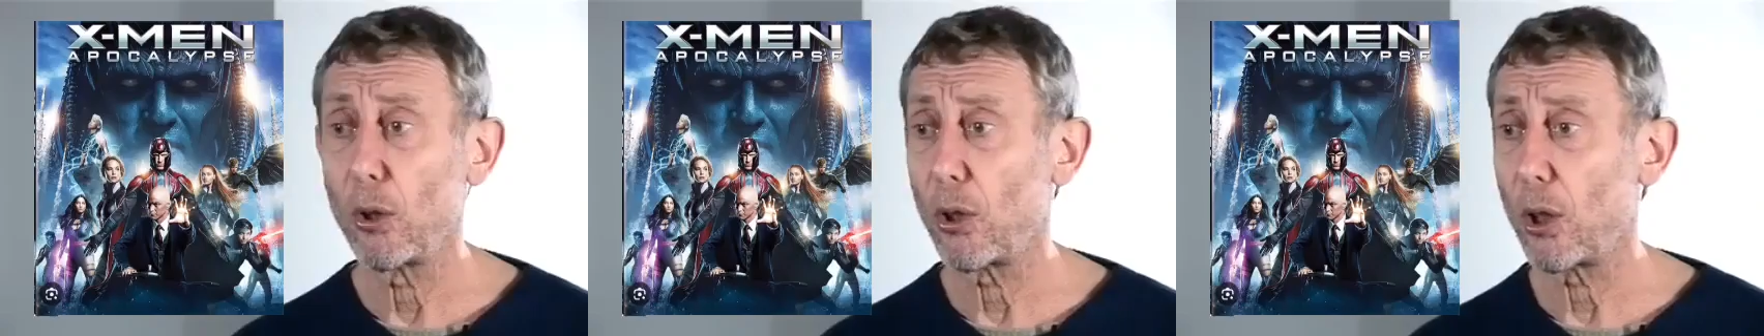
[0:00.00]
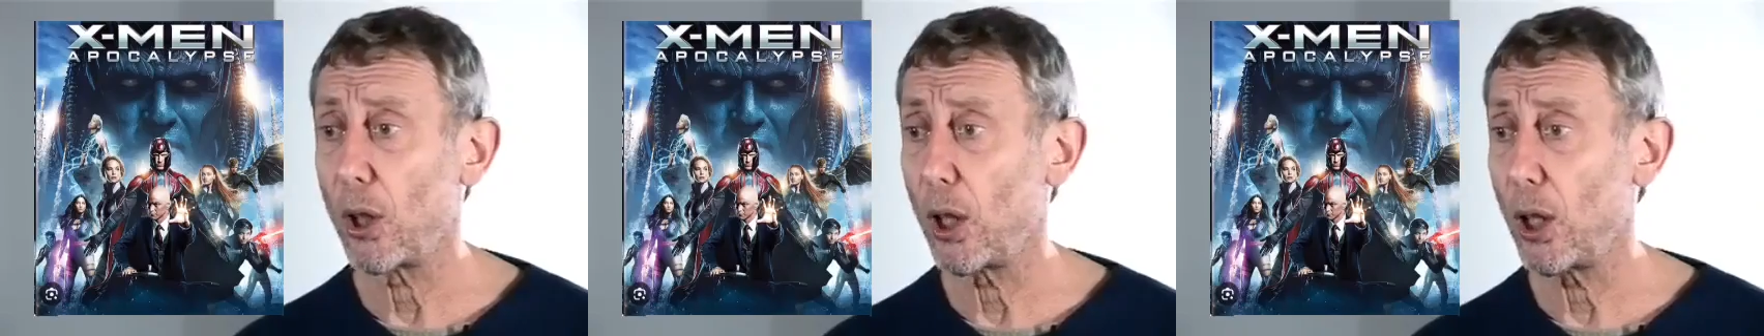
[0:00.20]

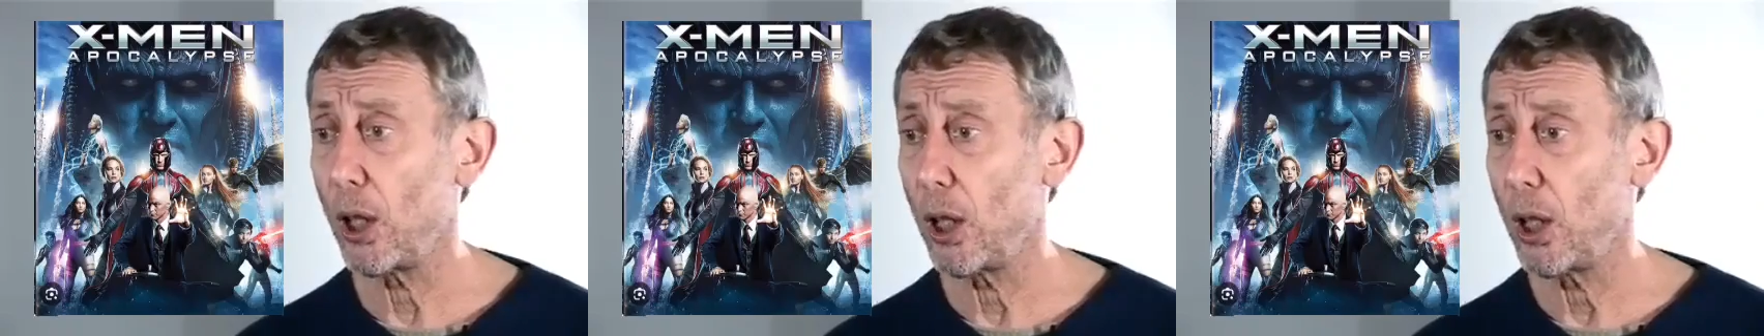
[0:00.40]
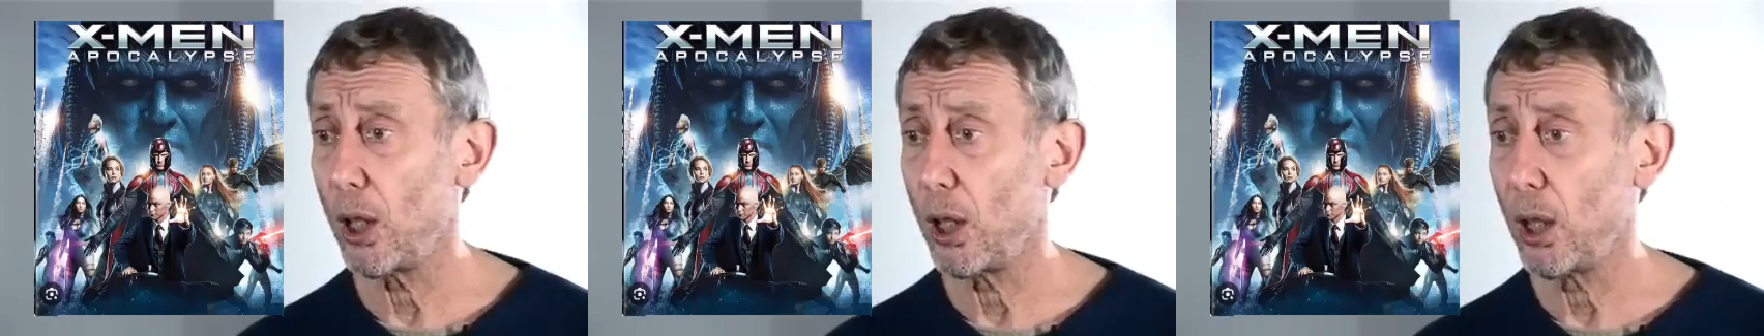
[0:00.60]
All
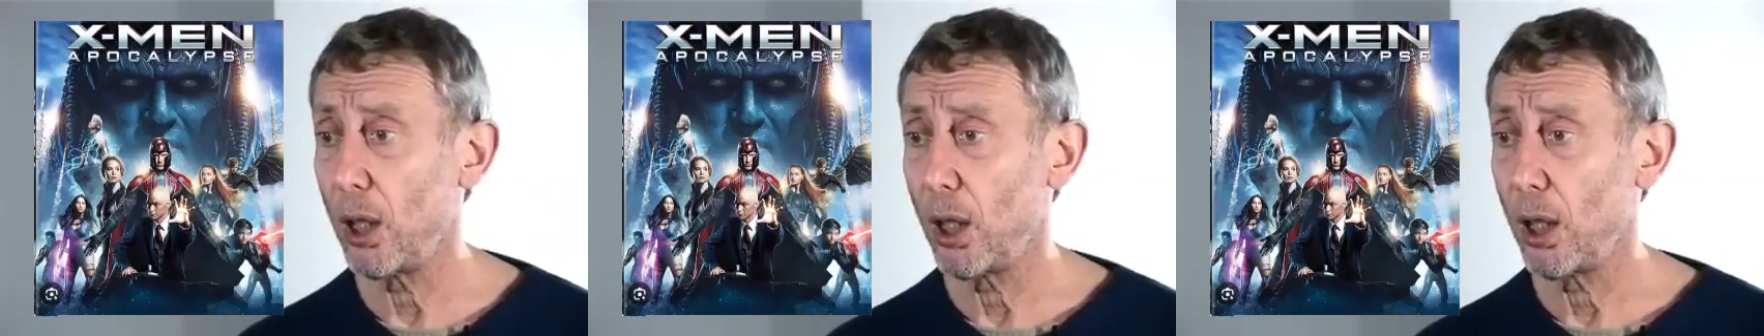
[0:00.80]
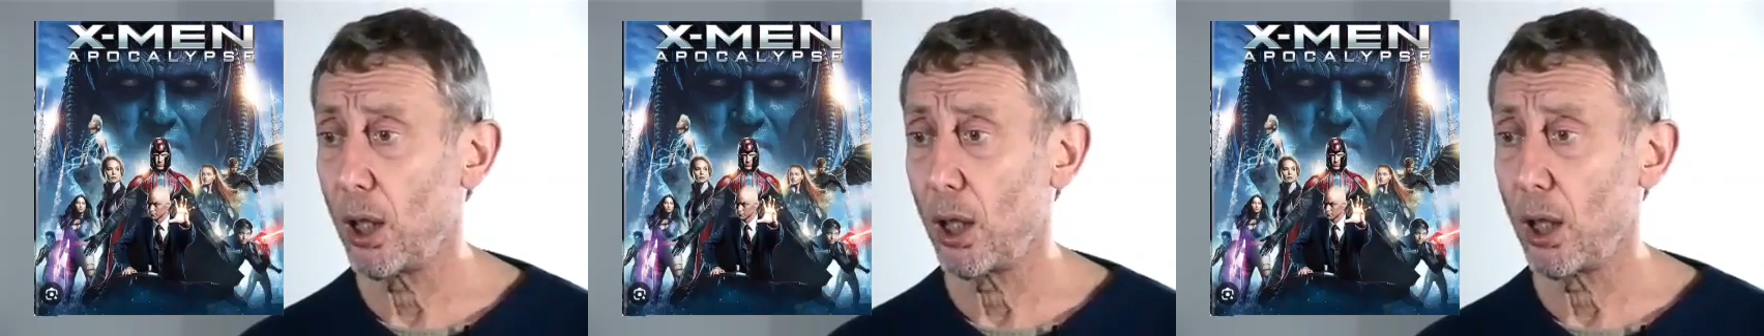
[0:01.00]
right.
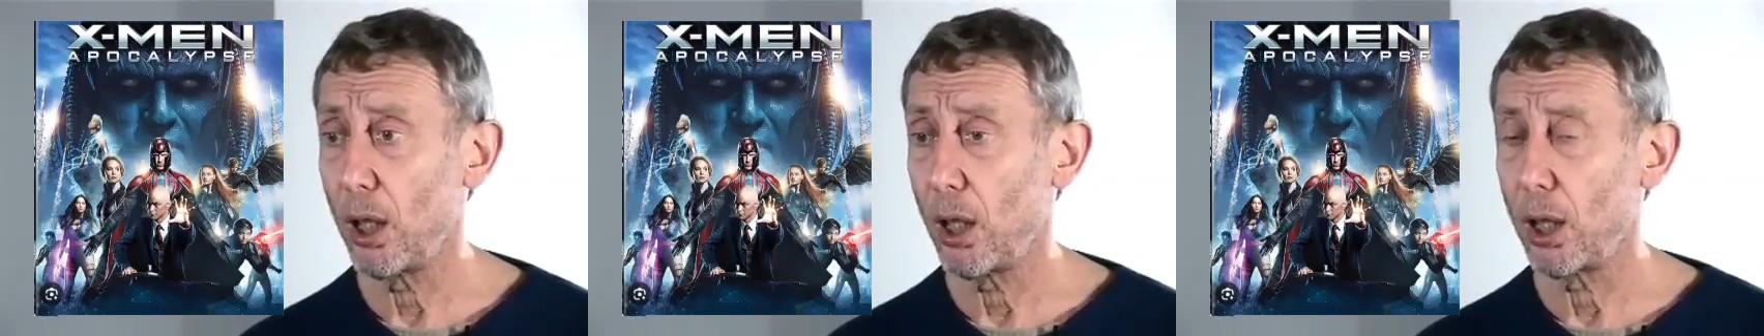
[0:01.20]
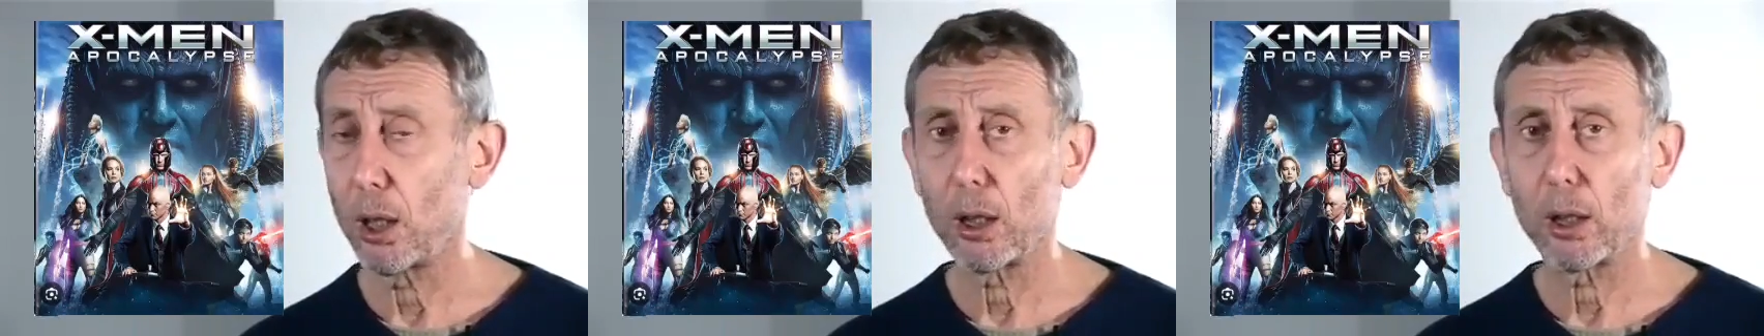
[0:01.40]

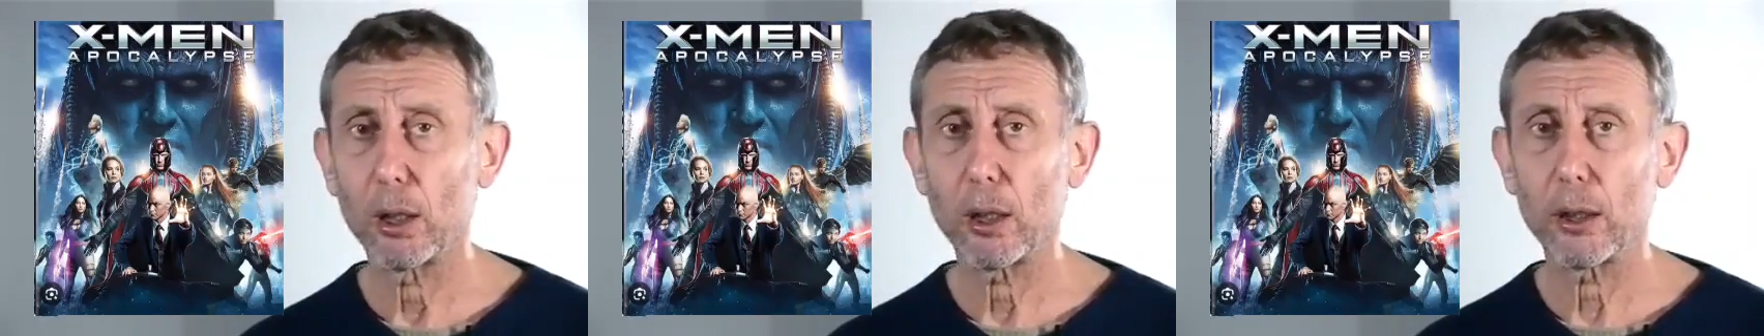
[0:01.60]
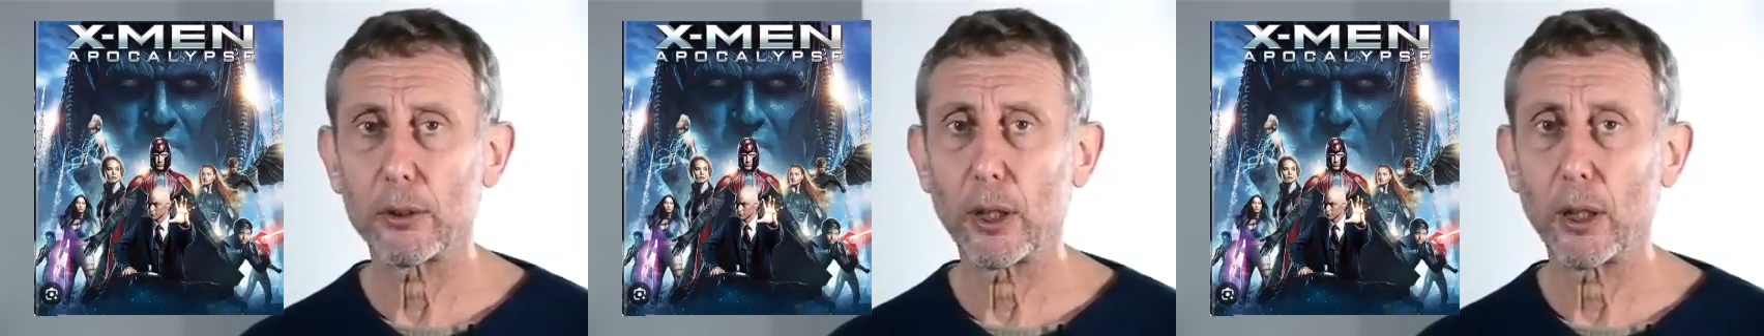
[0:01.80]

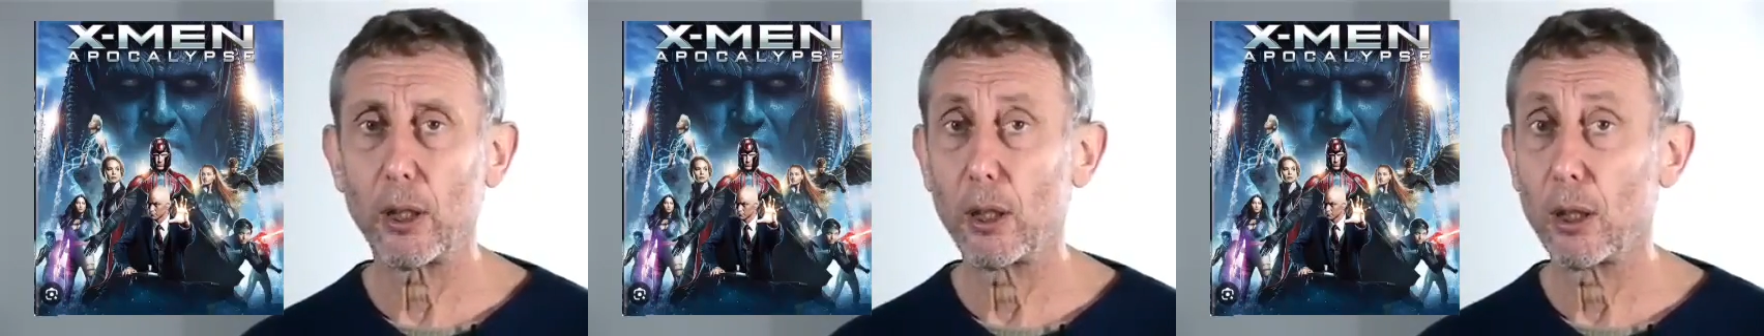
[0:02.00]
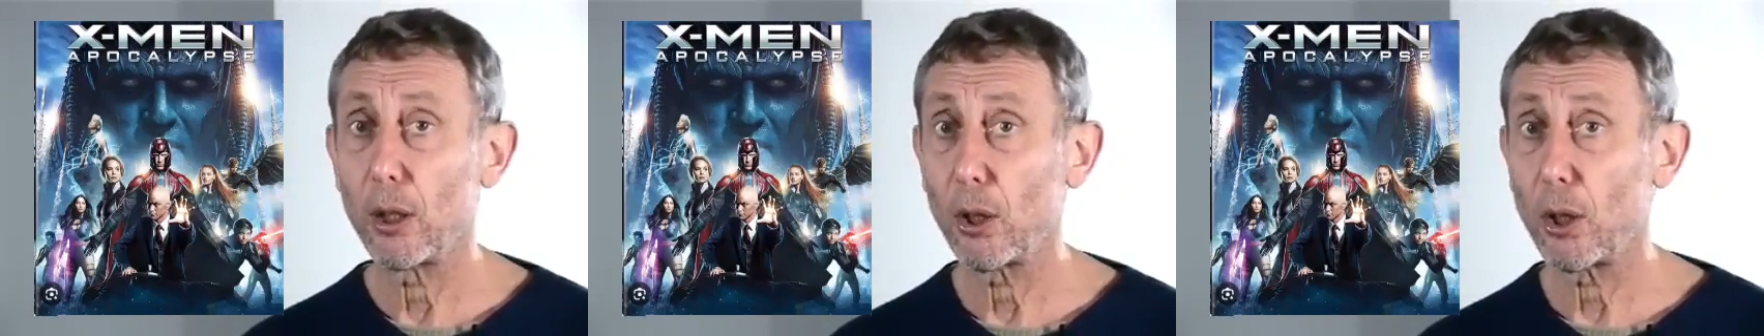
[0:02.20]
I said,
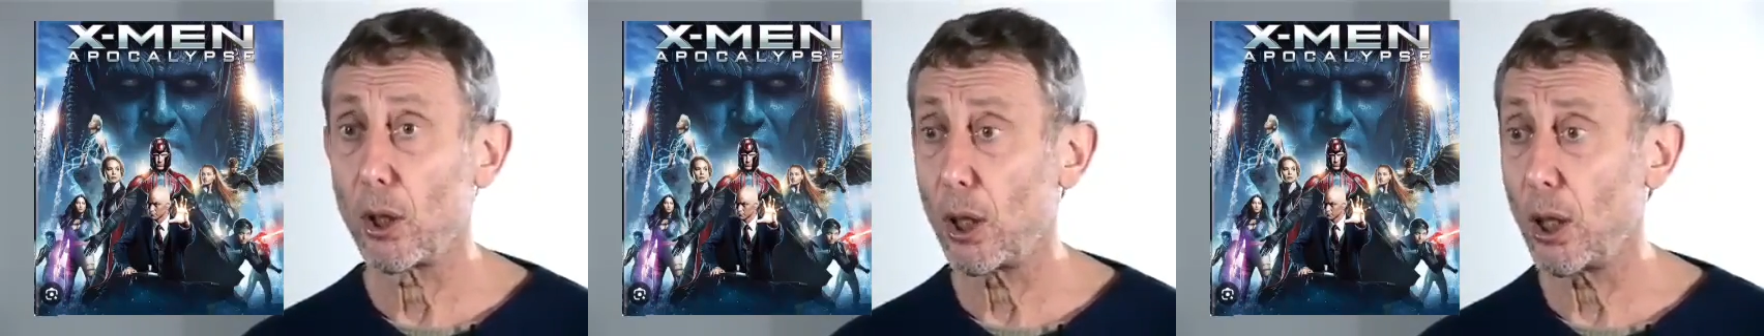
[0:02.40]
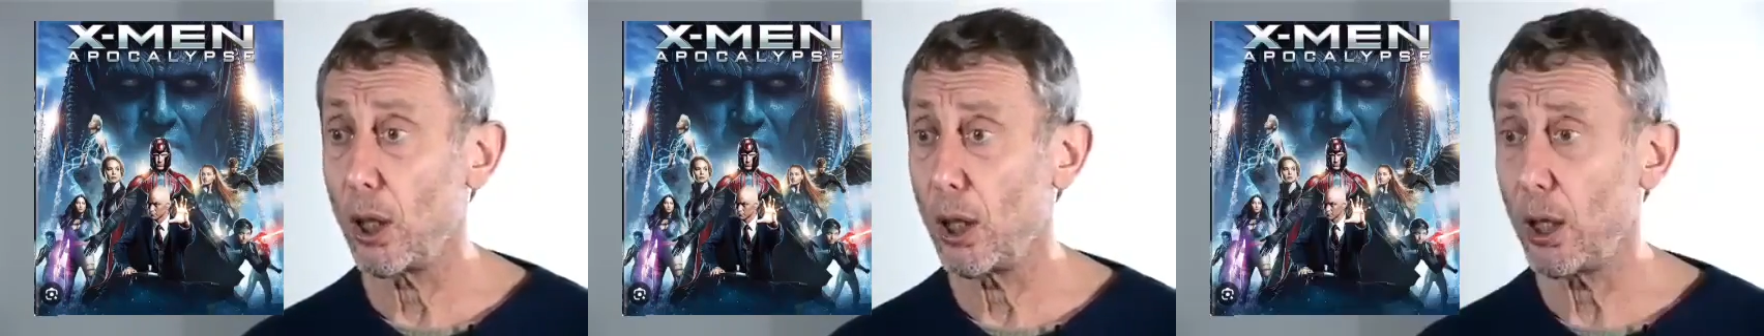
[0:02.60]
all
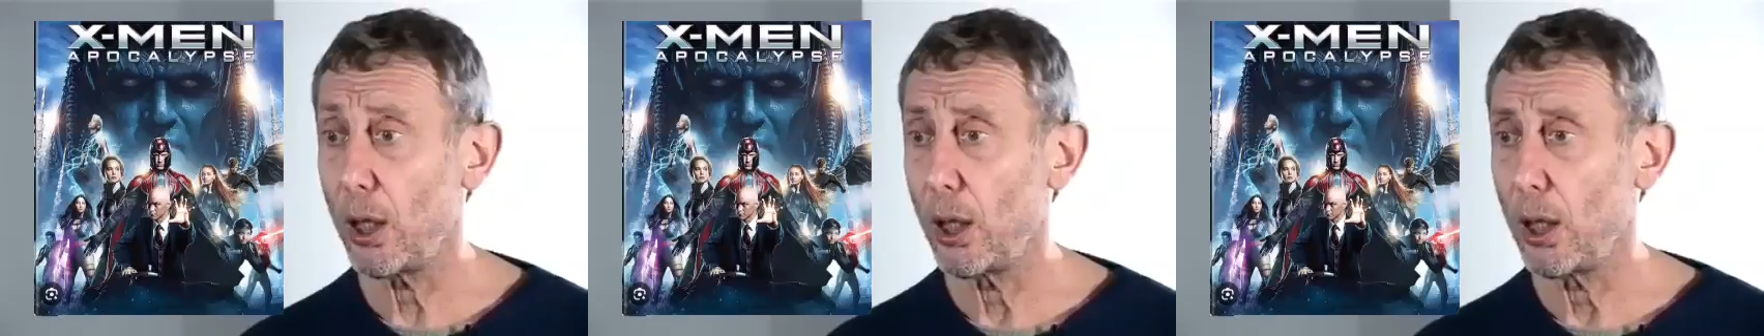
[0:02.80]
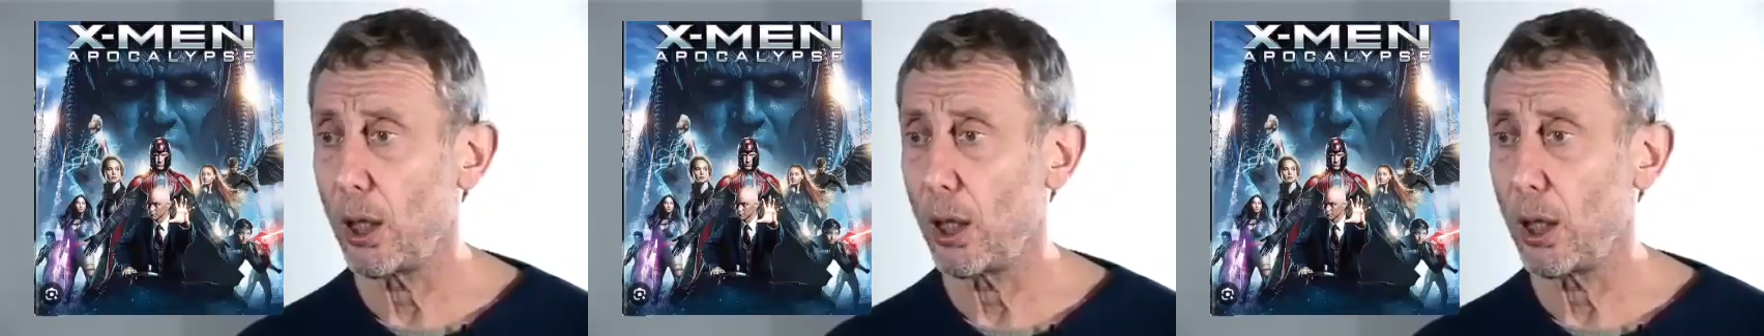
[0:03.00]
right.